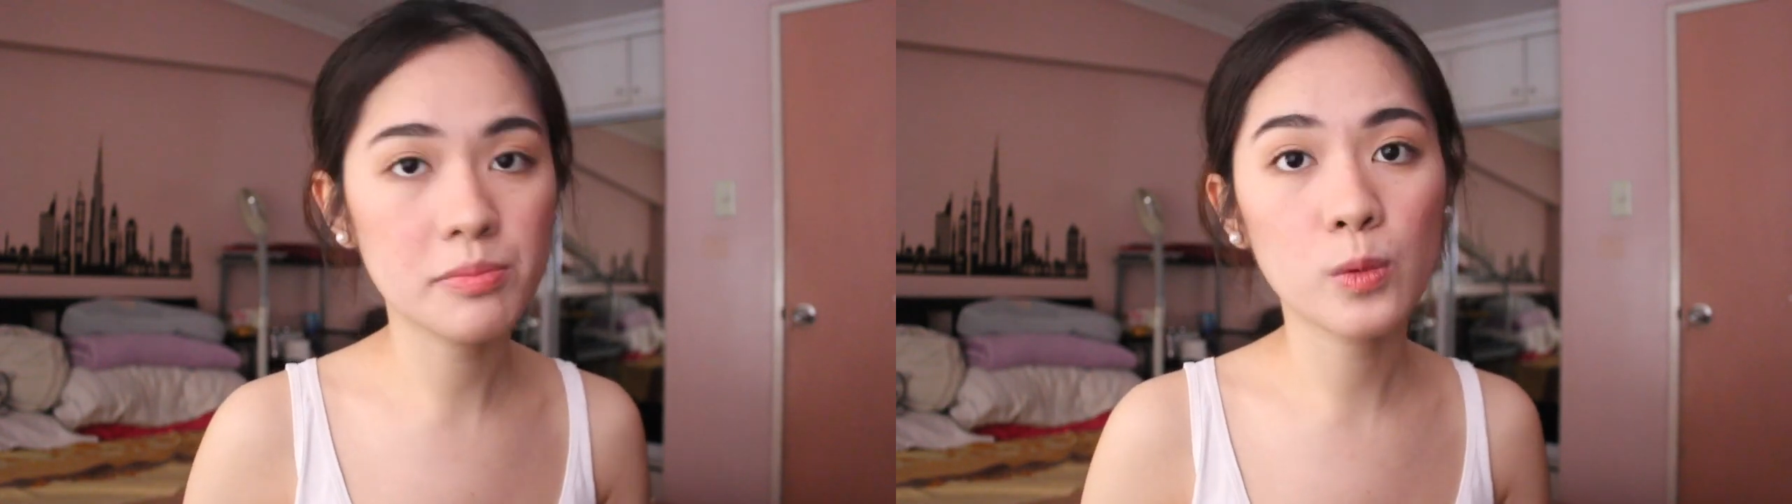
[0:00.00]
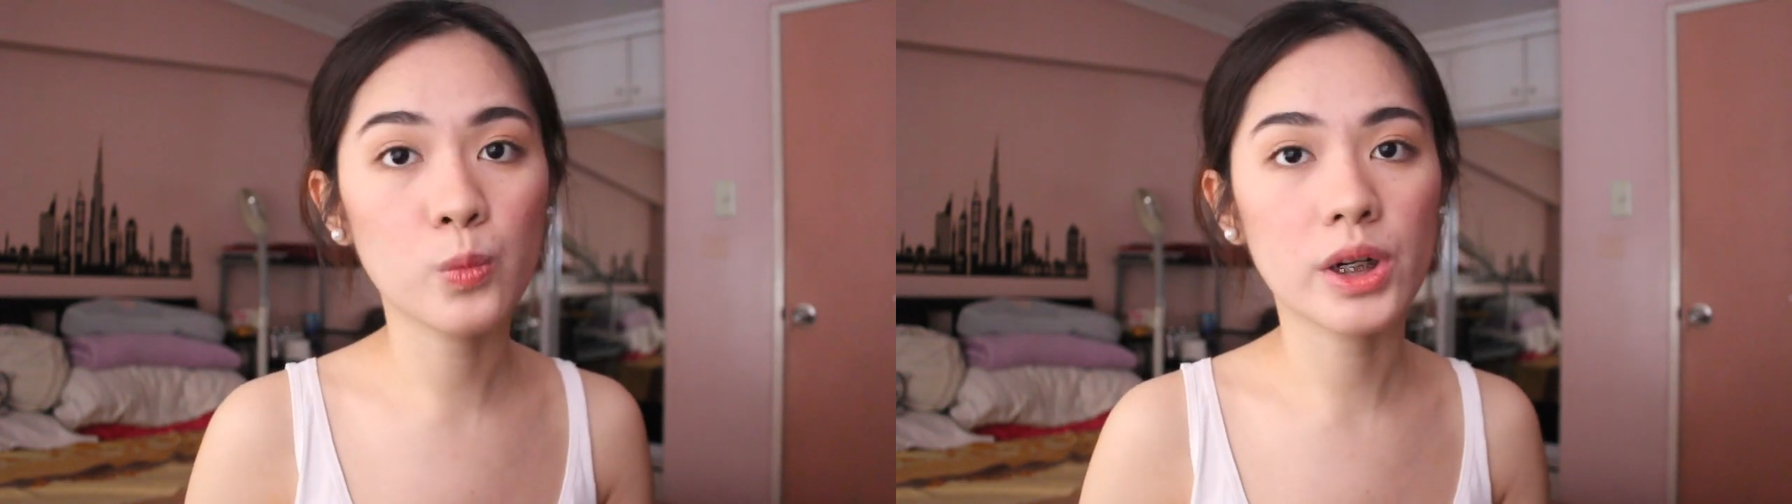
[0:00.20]

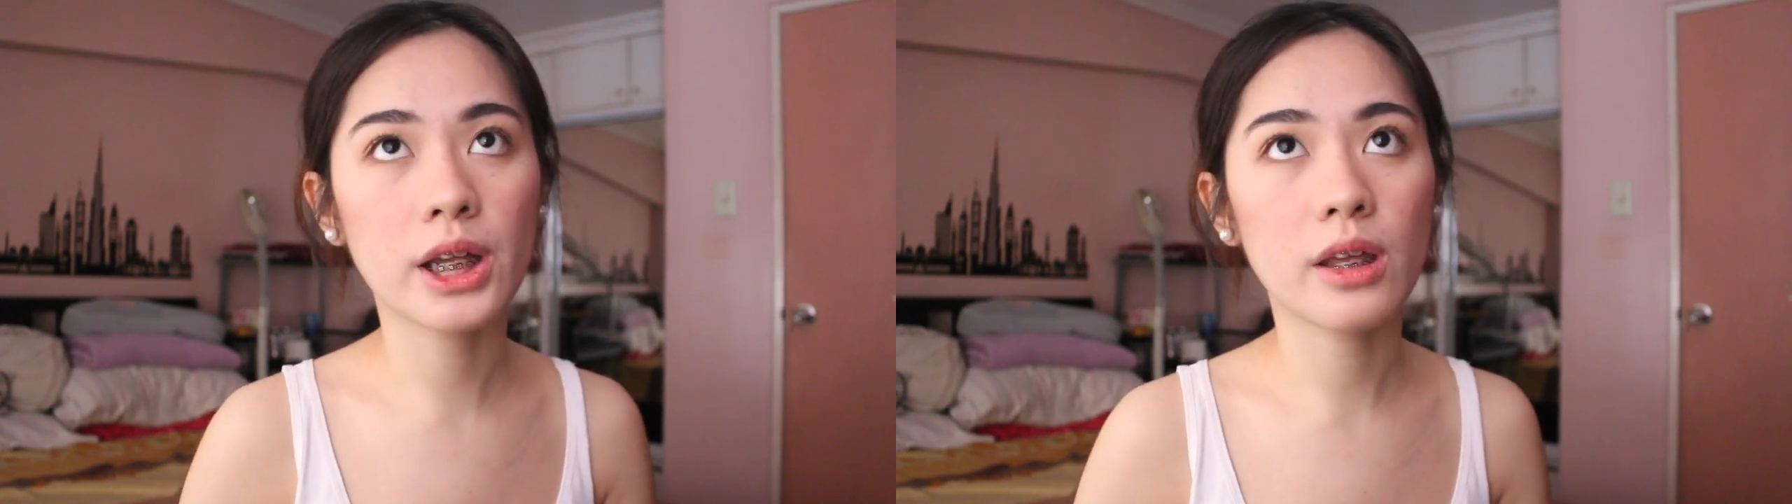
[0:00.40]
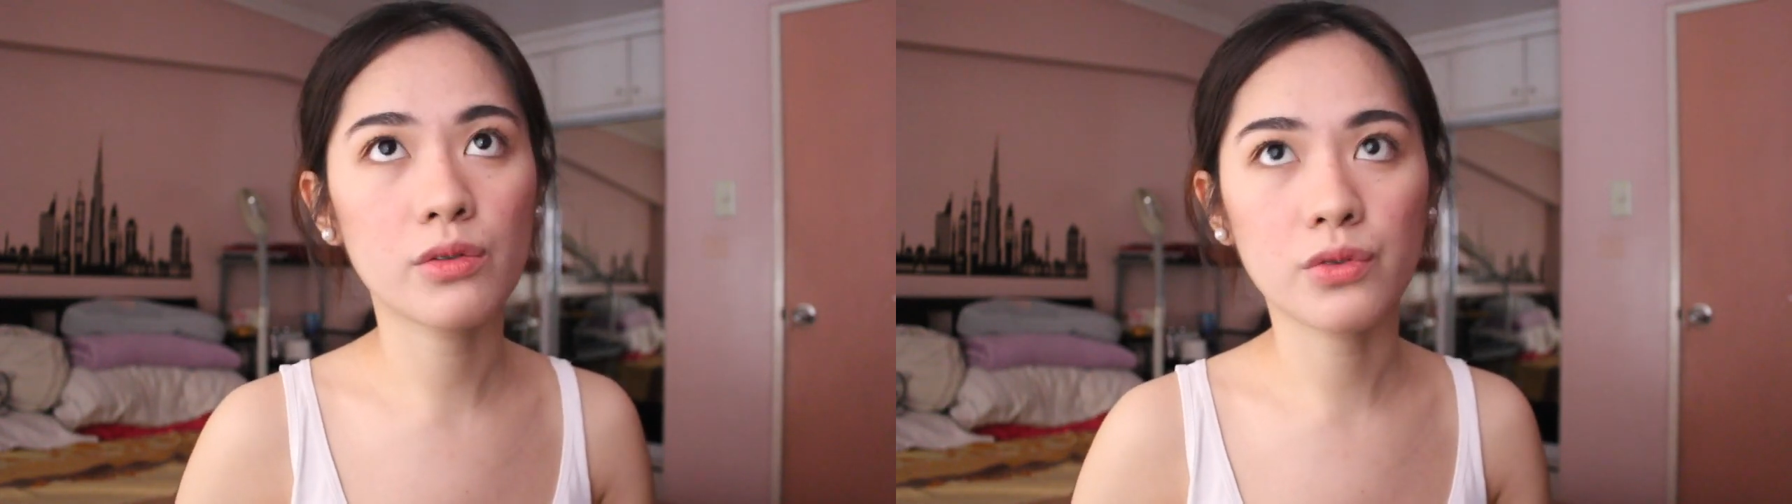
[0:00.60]
been
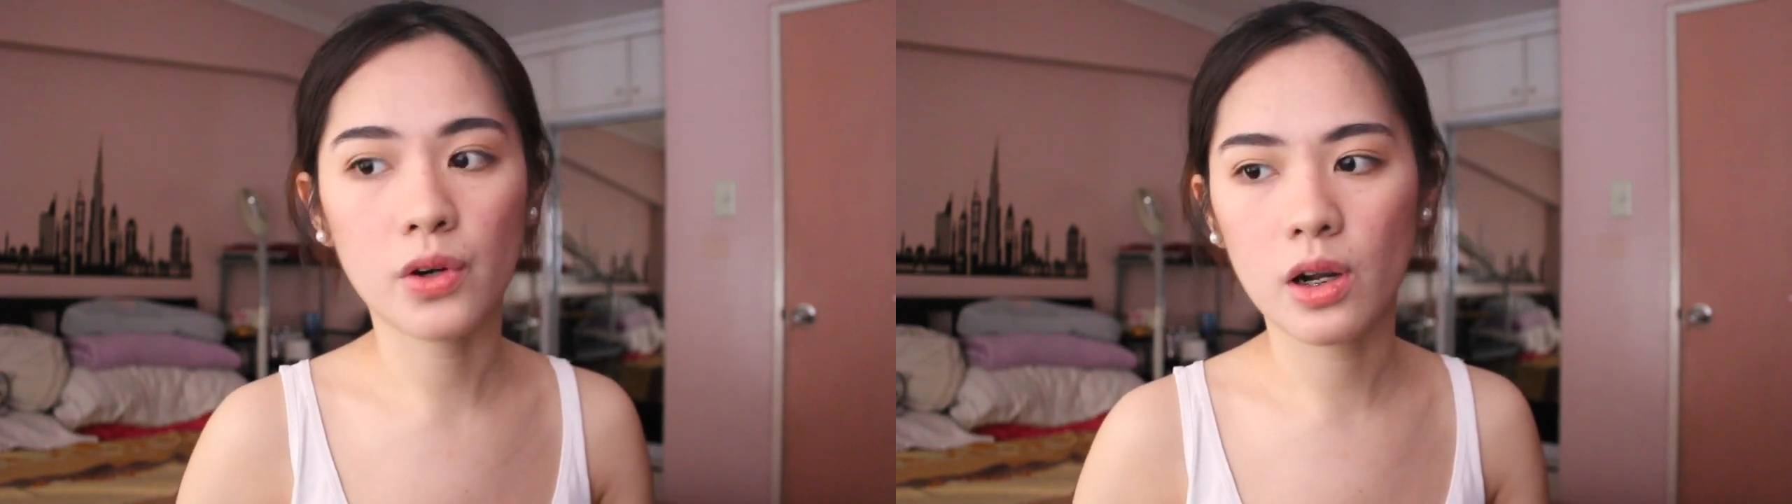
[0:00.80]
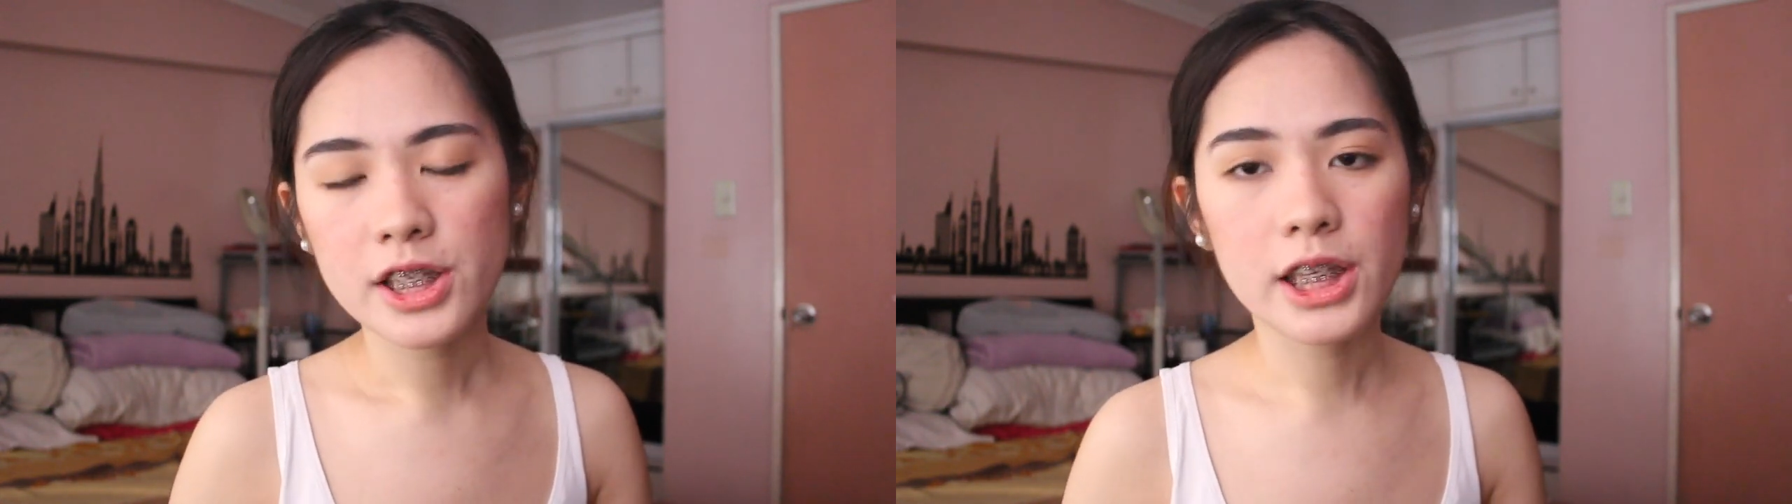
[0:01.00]
working
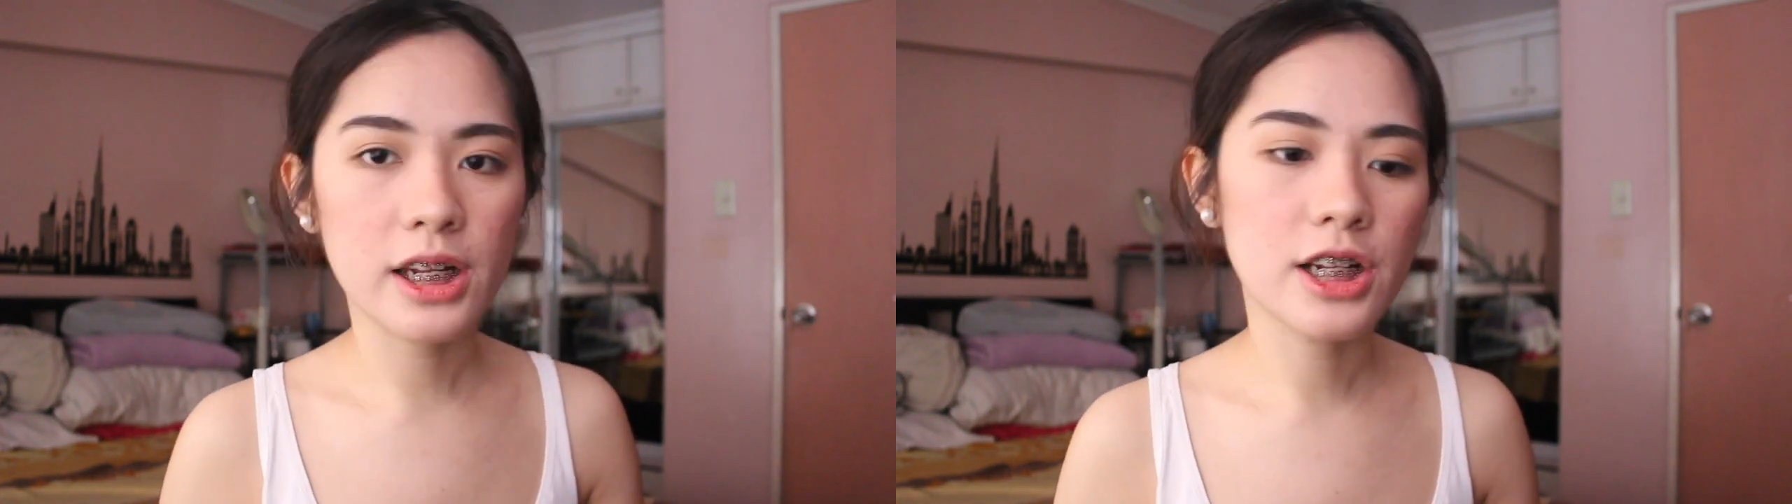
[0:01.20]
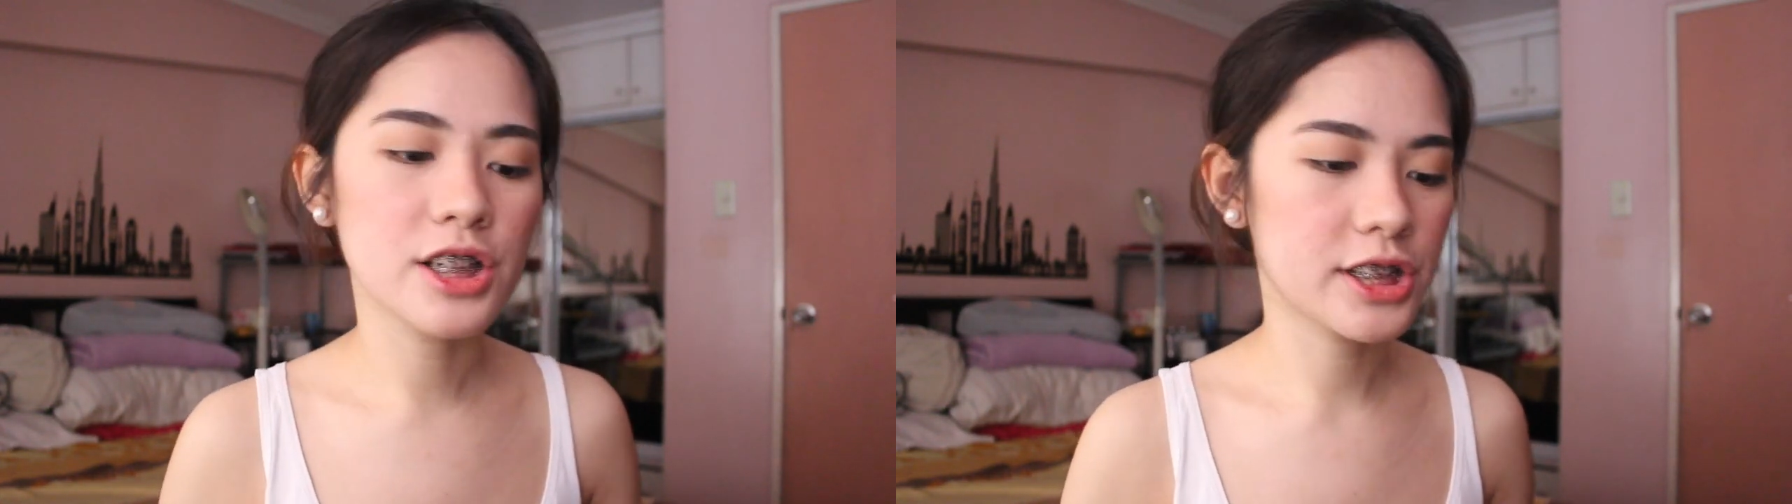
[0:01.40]
for
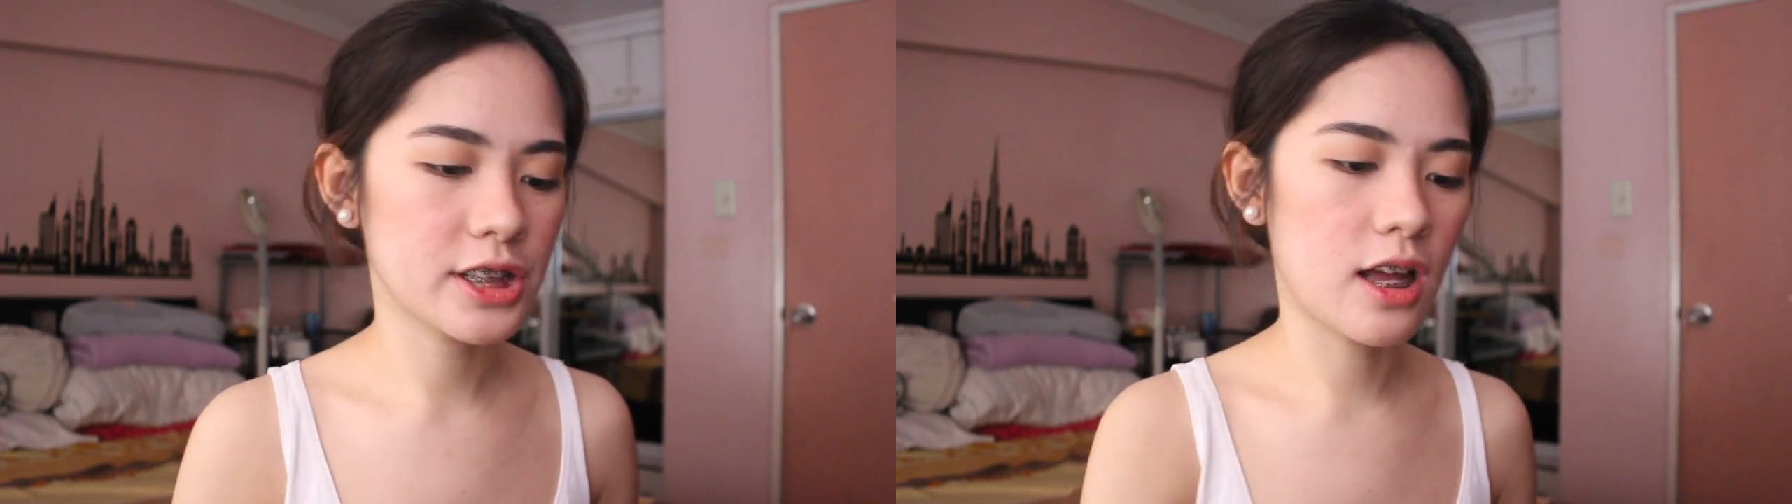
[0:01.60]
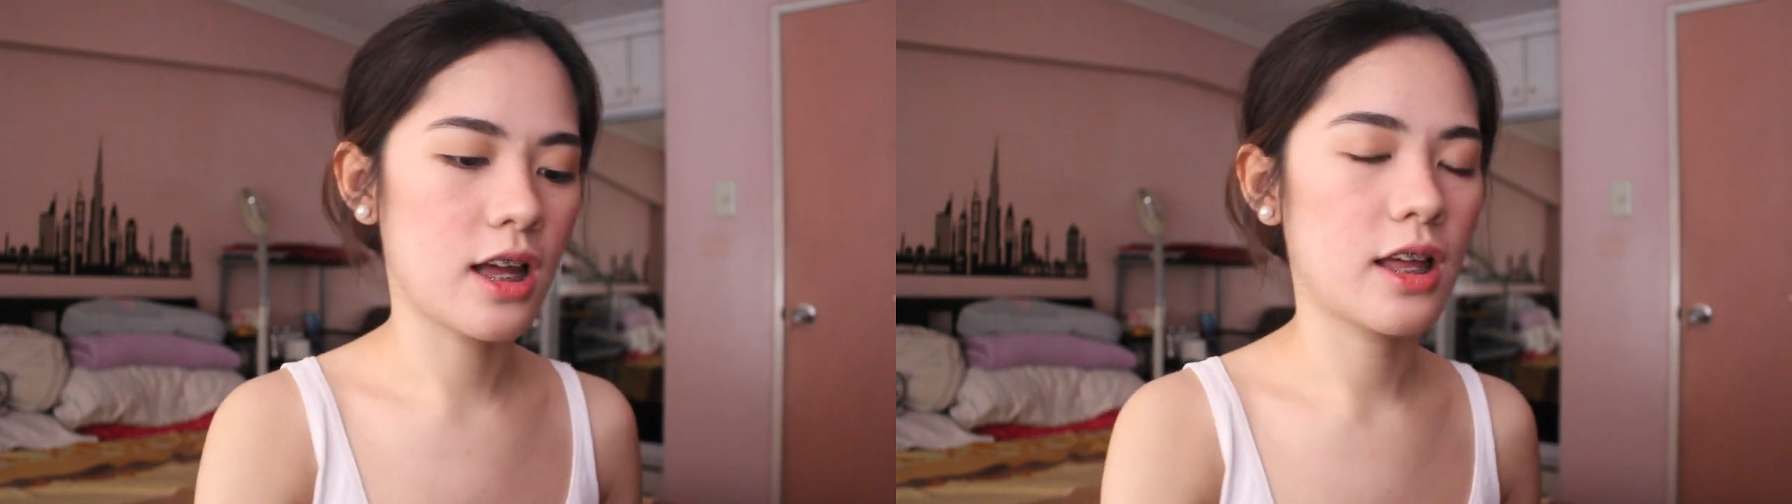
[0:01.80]
years
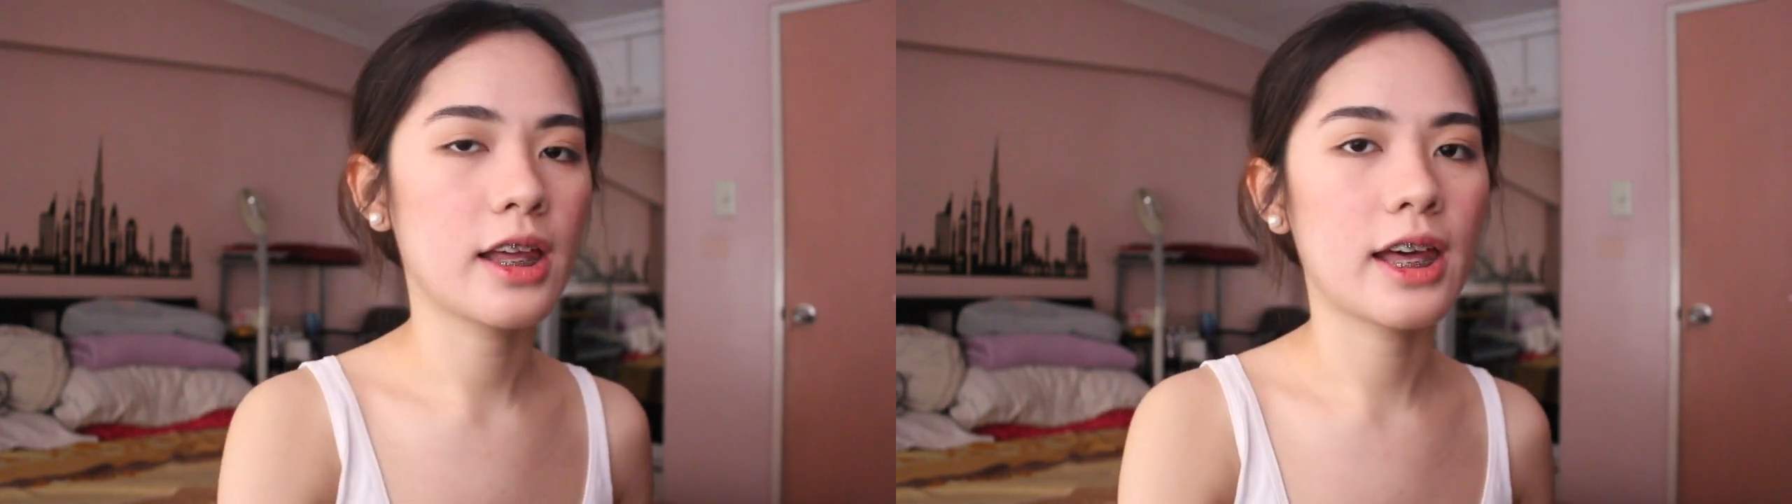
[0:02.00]
na.